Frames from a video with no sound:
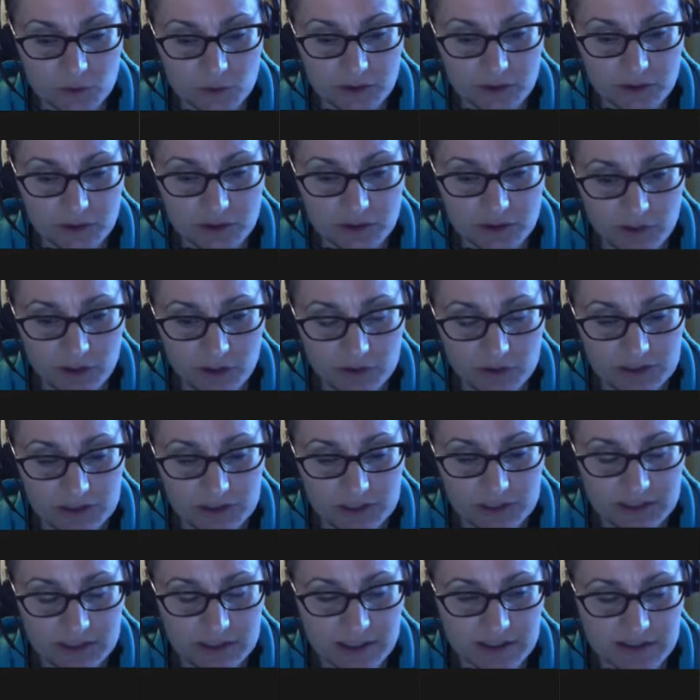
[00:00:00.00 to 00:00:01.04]
If we don't see
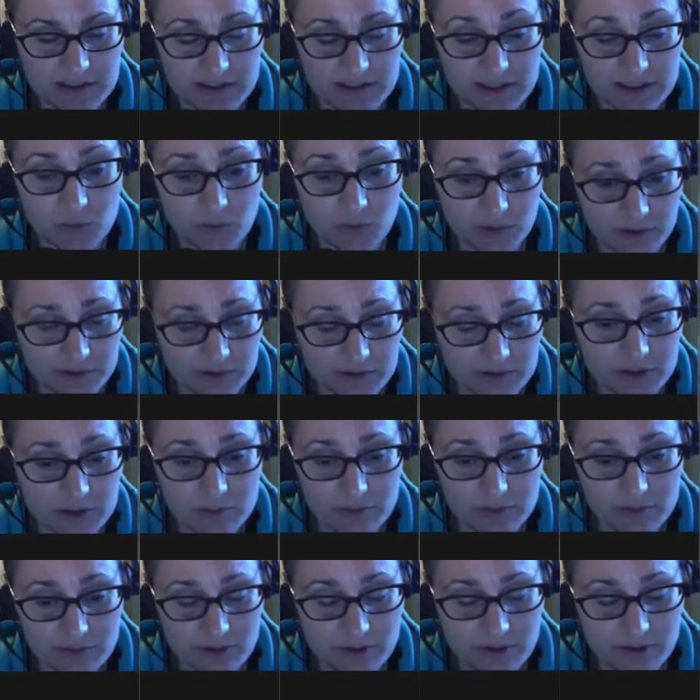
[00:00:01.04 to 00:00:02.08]
a desk there, we'll assume
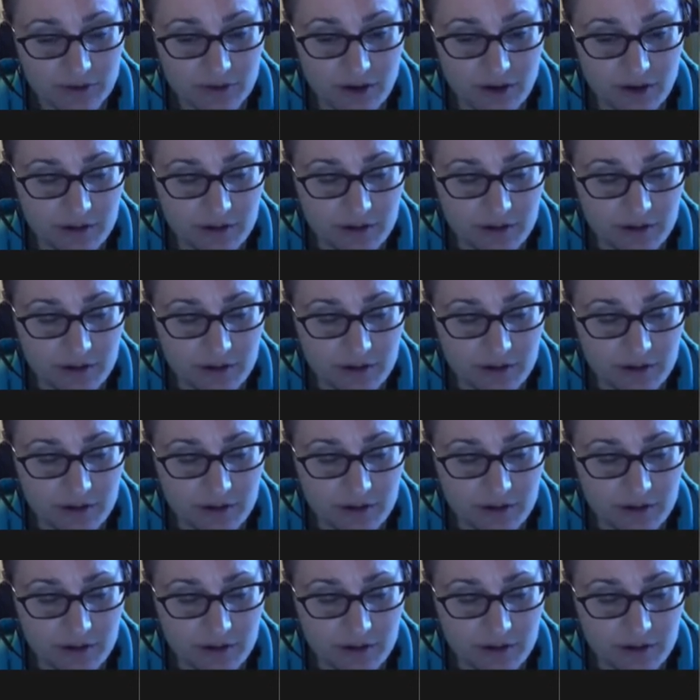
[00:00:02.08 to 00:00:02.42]
they're not,